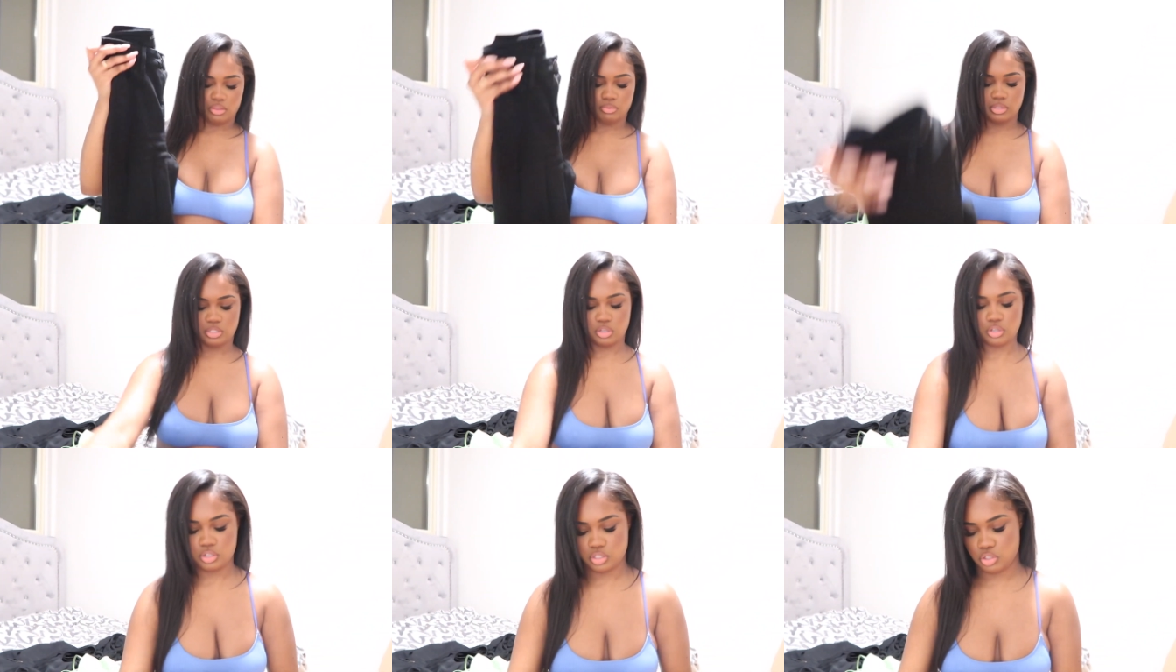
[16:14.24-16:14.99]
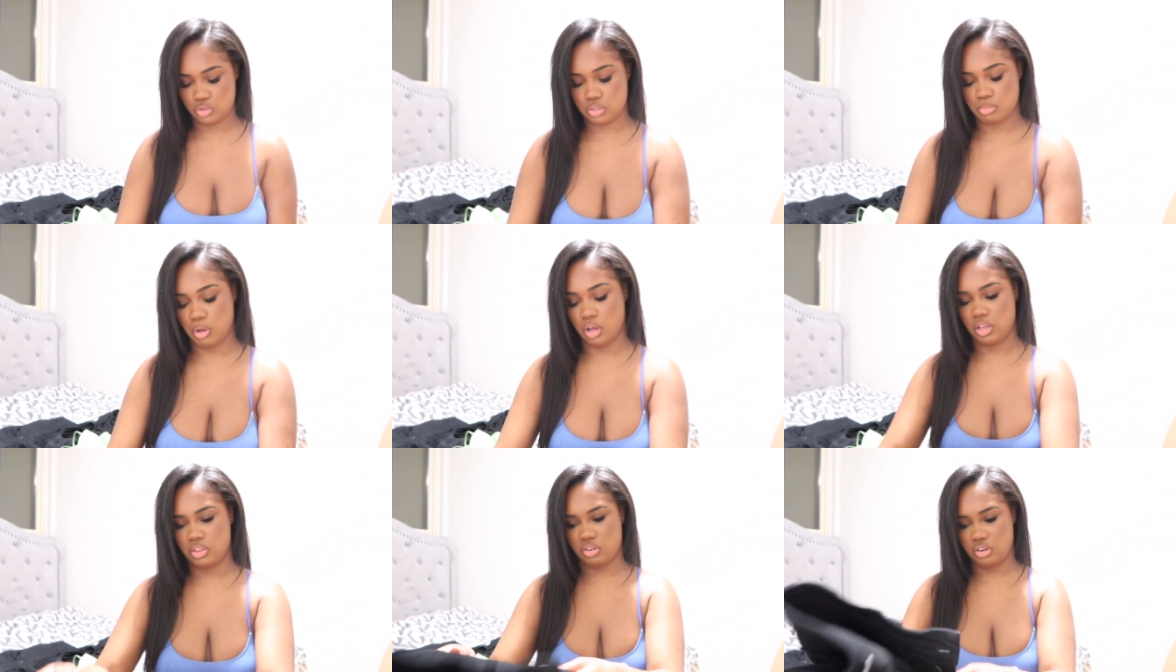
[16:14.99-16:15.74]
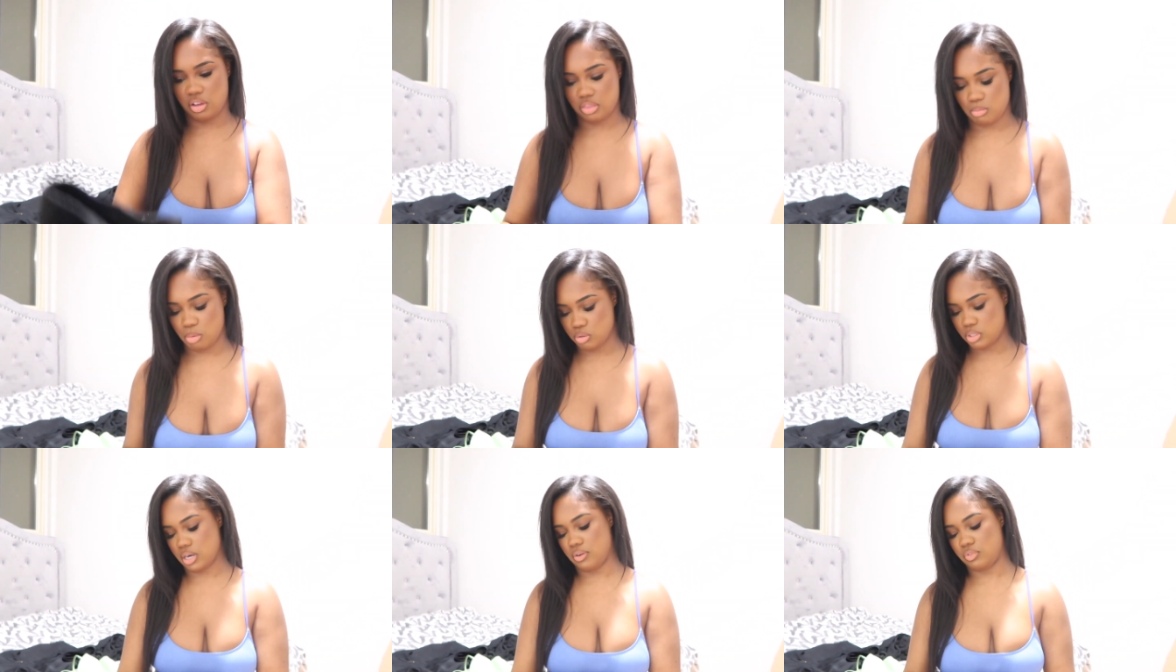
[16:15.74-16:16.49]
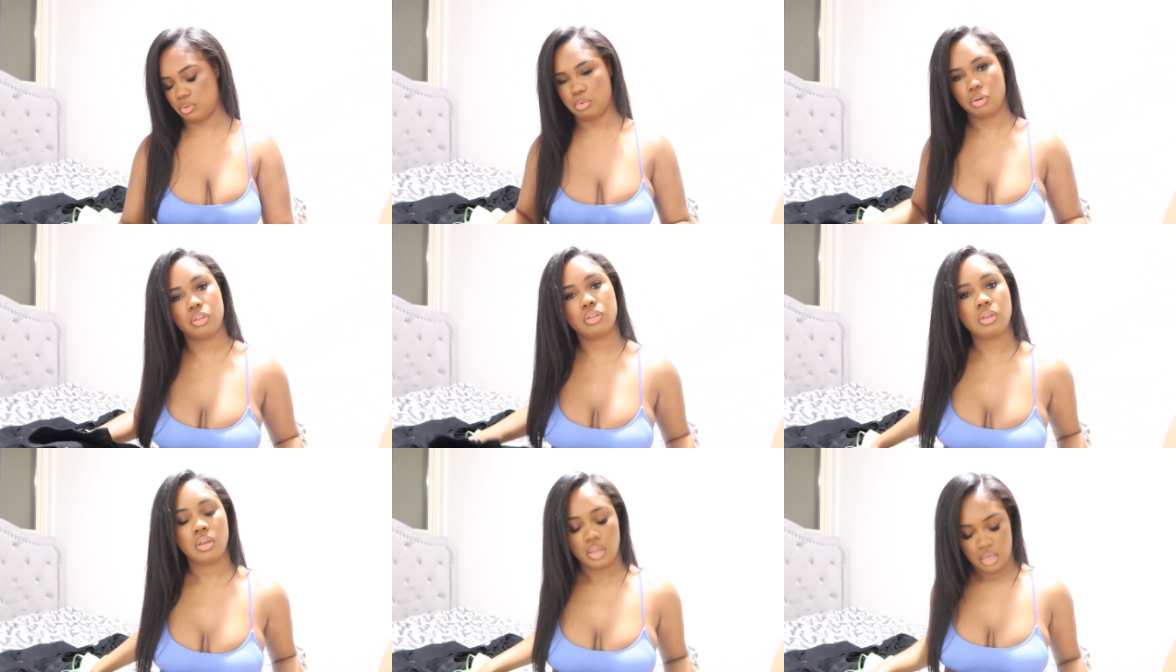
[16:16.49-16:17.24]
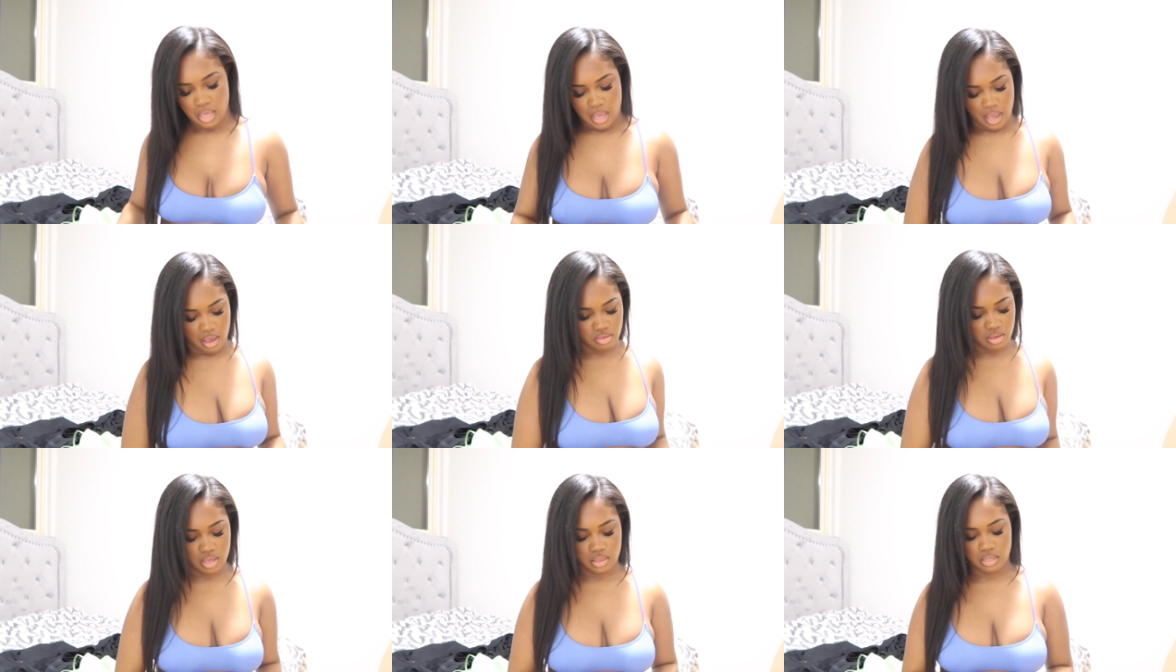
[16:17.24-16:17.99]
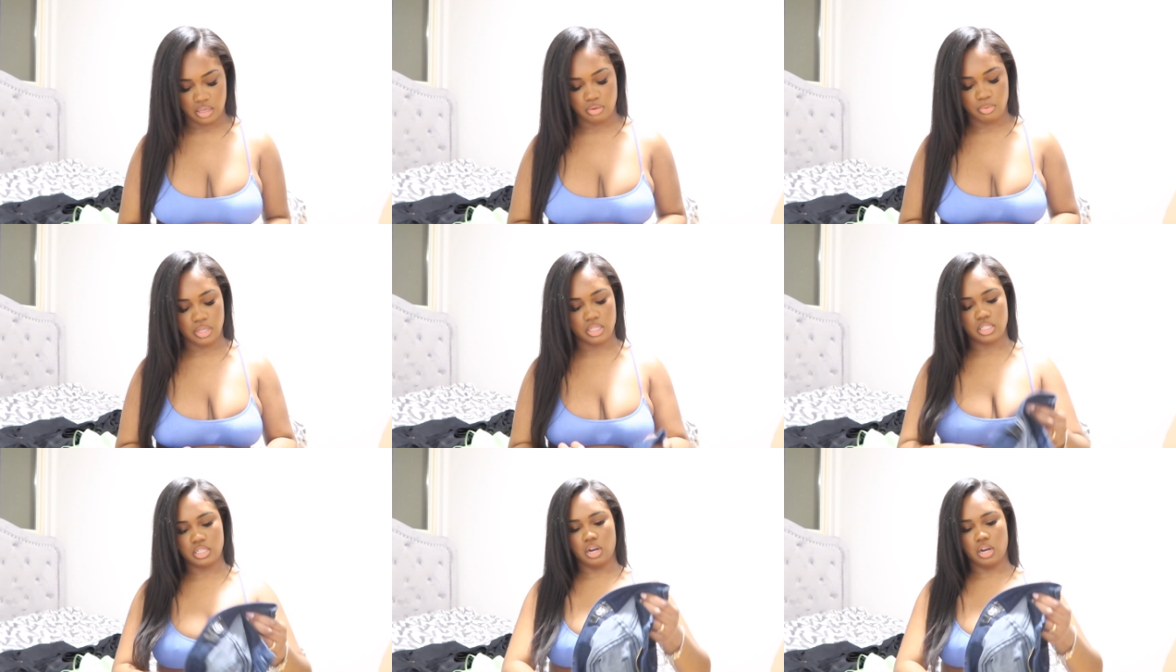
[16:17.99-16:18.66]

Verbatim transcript: other ones are too small and they're not the most comfortable, and then the other ones